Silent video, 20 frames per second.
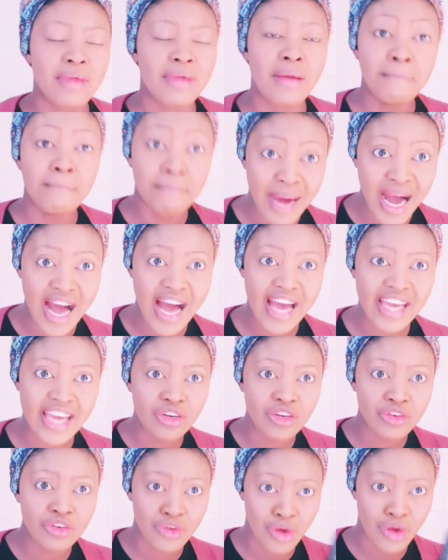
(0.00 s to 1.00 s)

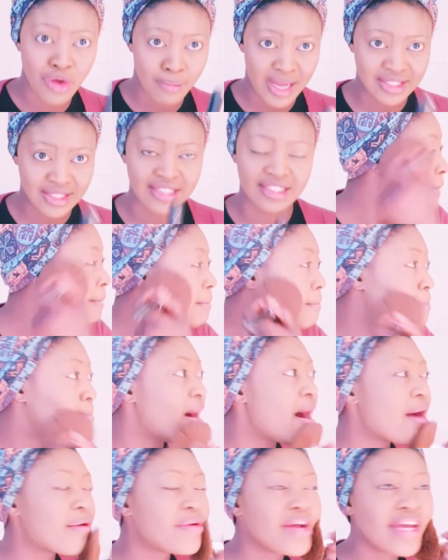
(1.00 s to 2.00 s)
By number six,
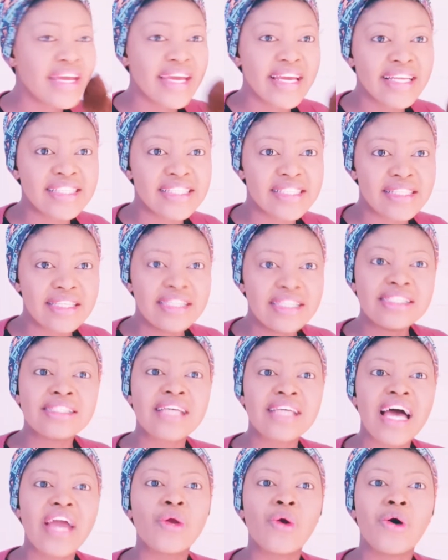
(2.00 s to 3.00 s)
bury it
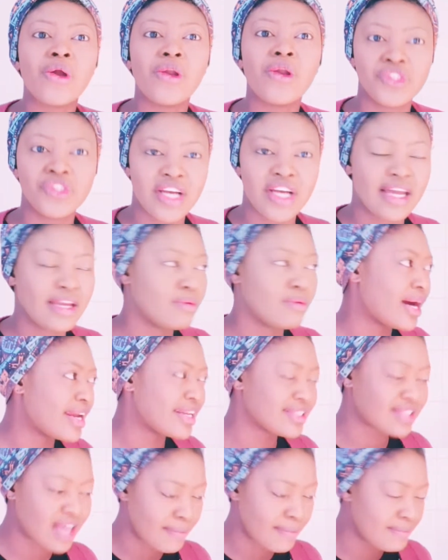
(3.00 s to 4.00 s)
psychologically.
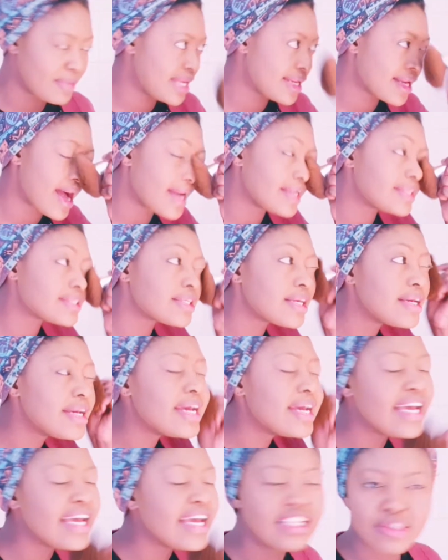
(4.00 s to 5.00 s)
What does that mean, guys?
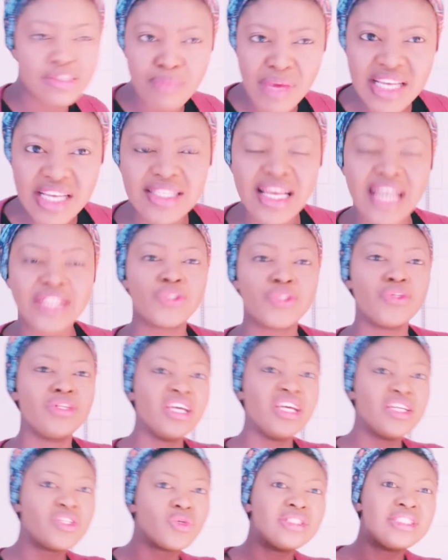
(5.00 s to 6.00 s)
It means that you
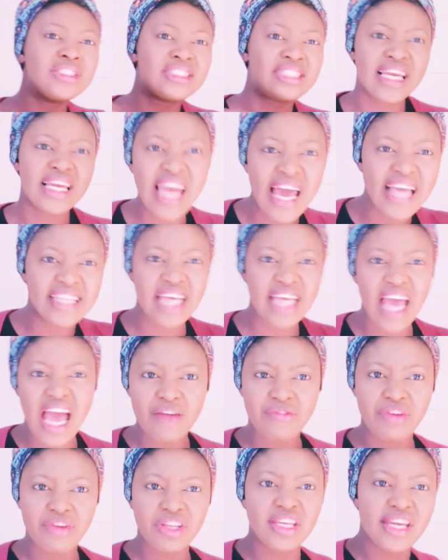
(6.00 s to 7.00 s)
need to delete
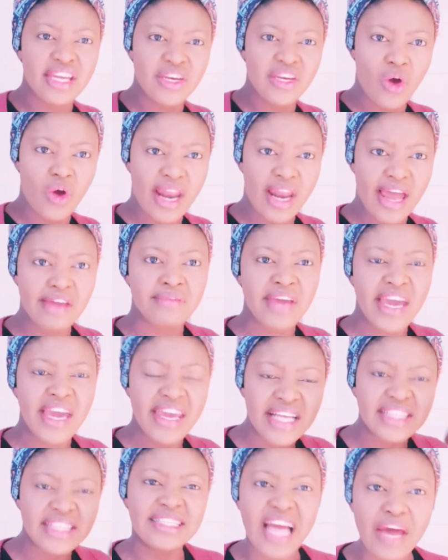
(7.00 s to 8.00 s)
everything in your life,
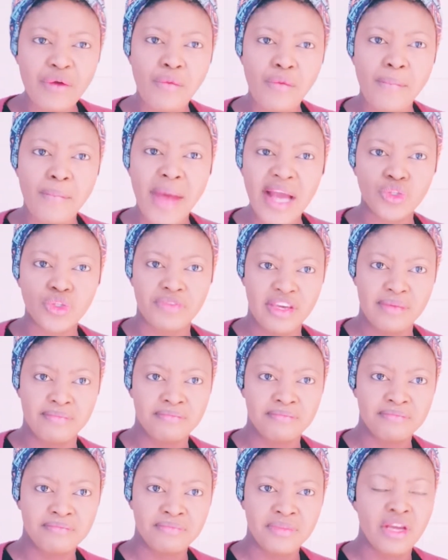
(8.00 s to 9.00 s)
anything that reminds of him.
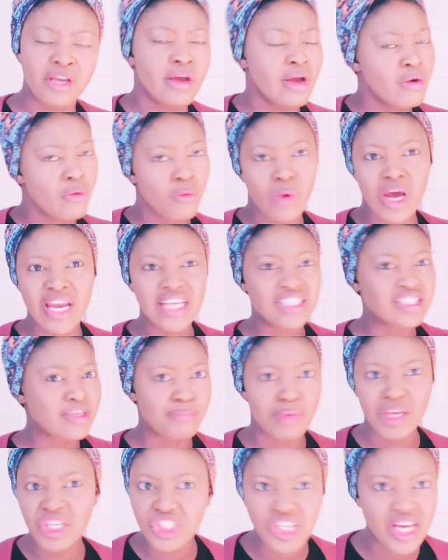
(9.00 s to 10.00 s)
When it's the
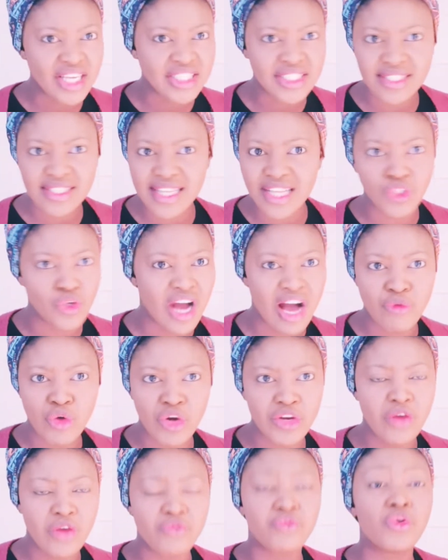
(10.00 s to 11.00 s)
pictures that you have
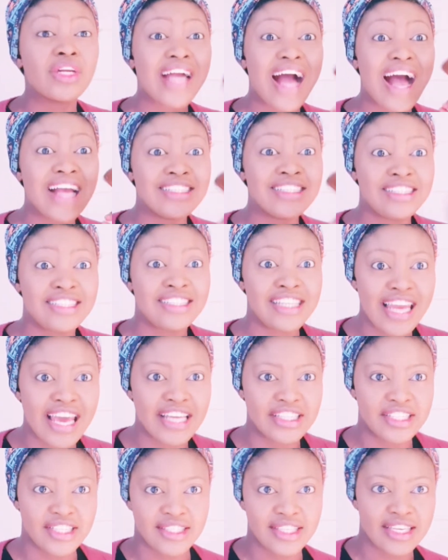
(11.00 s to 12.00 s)
on your phone, guys,
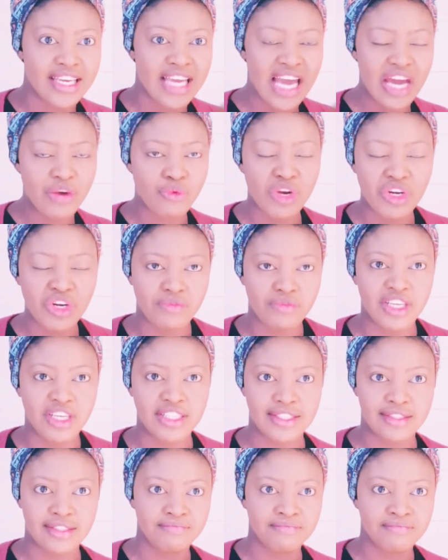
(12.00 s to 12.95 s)
delete it, get rid of it.